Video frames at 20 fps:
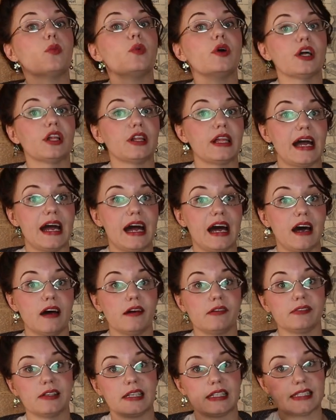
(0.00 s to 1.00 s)
will
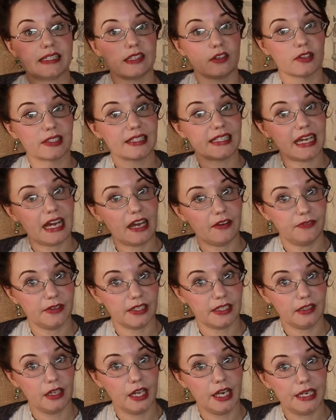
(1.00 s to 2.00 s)
have a silk
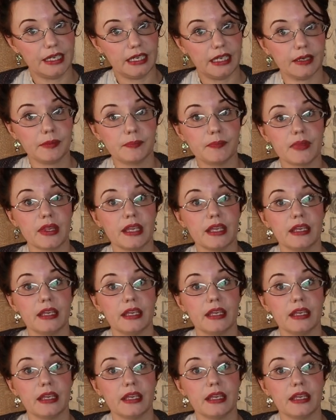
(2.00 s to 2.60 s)
taffeta lining.